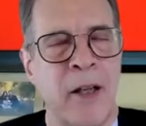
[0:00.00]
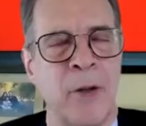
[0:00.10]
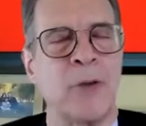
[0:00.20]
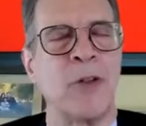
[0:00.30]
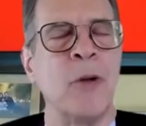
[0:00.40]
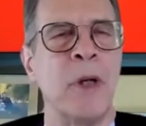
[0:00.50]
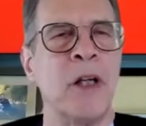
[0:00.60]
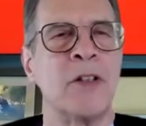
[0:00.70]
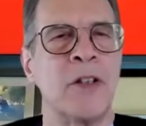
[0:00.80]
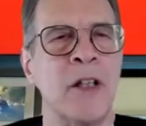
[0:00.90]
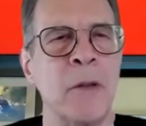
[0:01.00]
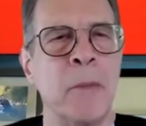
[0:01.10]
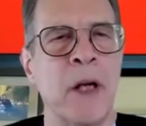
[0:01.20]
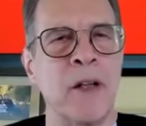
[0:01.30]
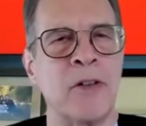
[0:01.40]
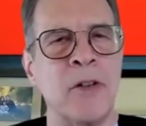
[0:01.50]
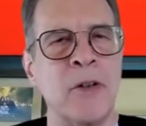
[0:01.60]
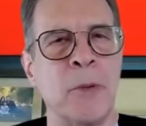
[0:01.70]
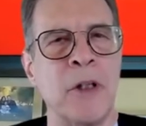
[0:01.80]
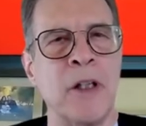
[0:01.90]
you so much, Ambassador
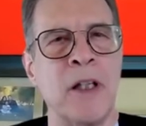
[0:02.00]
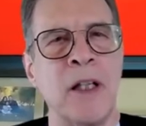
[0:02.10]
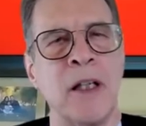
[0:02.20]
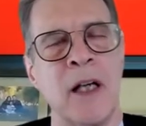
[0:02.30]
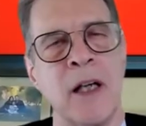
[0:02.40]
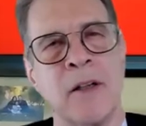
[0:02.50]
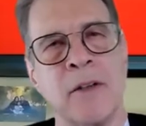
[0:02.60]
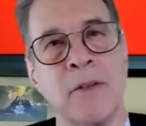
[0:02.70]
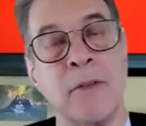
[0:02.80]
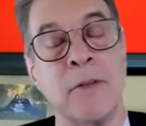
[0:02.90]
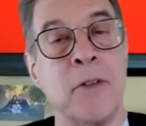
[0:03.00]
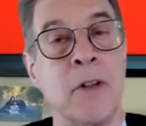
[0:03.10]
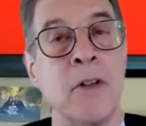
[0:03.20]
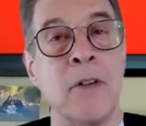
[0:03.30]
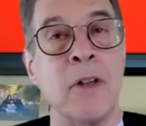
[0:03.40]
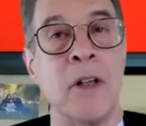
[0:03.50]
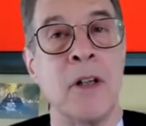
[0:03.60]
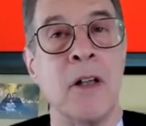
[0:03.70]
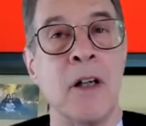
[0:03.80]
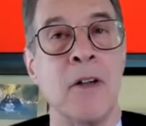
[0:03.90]
Wi, uh, for
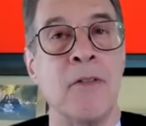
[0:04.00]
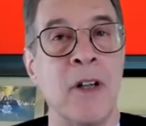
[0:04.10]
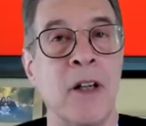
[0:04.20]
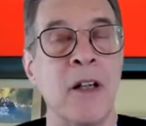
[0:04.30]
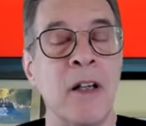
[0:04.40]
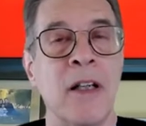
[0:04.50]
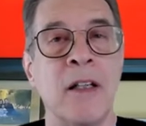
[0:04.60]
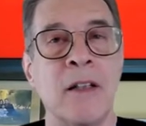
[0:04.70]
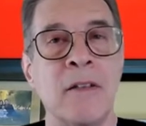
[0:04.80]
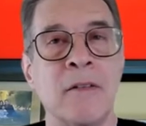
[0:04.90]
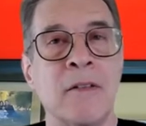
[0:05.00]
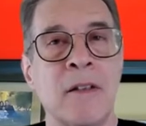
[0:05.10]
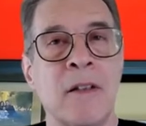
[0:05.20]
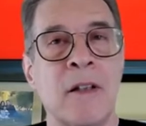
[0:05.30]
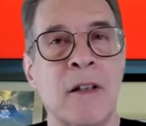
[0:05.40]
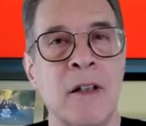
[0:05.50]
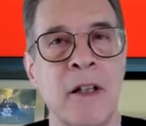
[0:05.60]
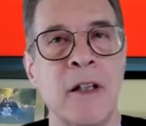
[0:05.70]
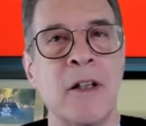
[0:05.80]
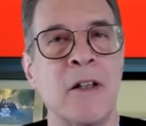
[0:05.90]
a, a, very
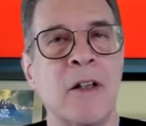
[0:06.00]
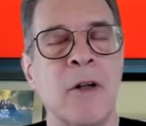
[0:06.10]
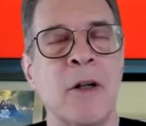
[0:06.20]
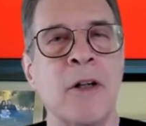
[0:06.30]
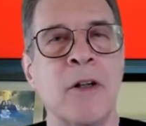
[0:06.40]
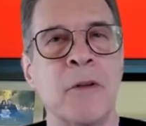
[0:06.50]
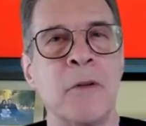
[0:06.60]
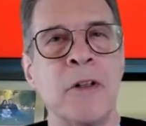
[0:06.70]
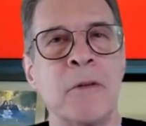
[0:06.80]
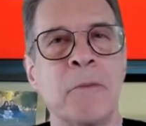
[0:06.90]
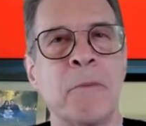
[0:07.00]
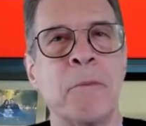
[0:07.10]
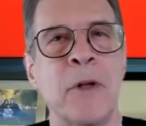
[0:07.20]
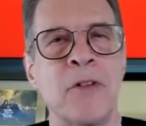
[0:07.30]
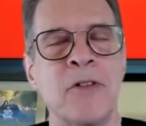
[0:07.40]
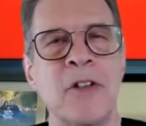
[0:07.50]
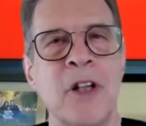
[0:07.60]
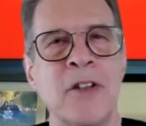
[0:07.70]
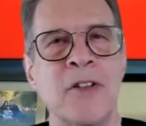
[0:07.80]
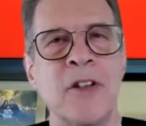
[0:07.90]
clear, coherent
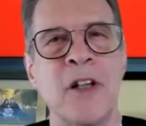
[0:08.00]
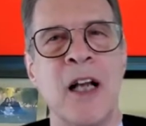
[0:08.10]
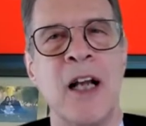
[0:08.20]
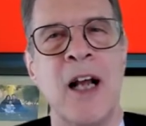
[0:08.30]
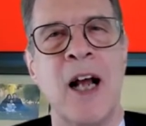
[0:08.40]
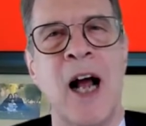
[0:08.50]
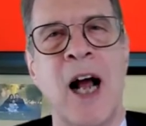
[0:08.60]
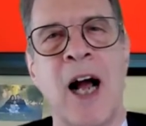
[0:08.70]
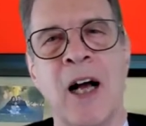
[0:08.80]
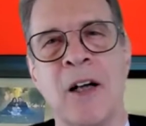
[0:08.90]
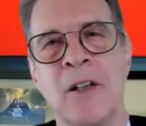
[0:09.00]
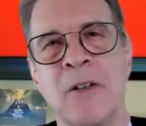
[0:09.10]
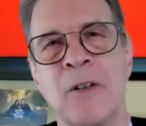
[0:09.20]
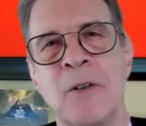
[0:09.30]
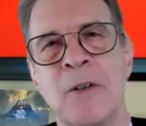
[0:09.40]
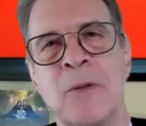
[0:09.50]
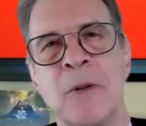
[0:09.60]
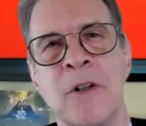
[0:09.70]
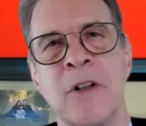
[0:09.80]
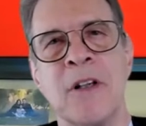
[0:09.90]
presentation. Uh,
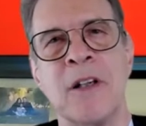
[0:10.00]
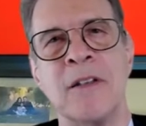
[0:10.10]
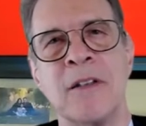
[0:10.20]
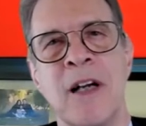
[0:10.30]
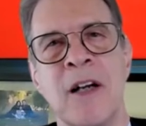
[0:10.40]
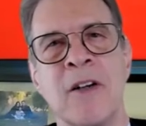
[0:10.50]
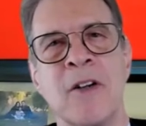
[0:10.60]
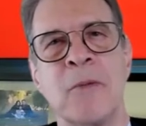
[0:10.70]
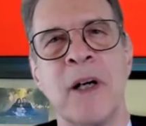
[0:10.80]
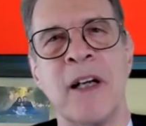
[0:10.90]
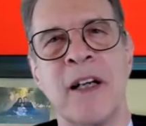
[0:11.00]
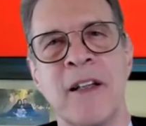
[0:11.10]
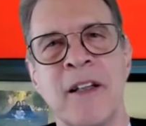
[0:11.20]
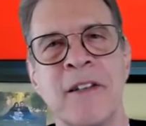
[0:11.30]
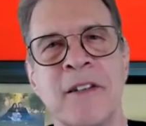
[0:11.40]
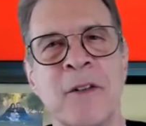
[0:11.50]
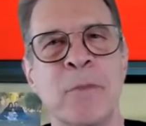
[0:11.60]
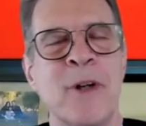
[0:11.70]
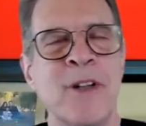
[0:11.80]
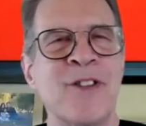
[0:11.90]
we're honored by your
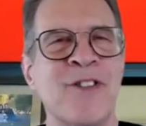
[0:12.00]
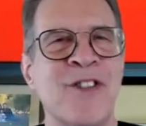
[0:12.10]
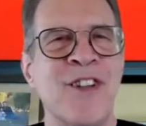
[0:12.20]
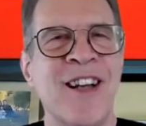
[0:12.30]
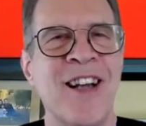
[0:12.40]
presence